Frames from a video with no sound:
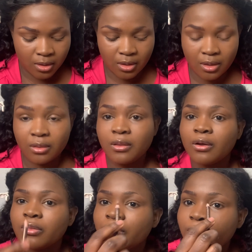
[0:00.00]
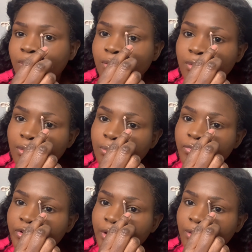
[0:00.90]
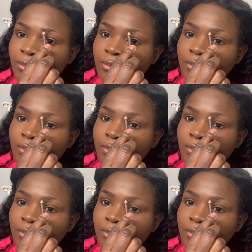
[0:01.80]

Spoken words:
and the other brow.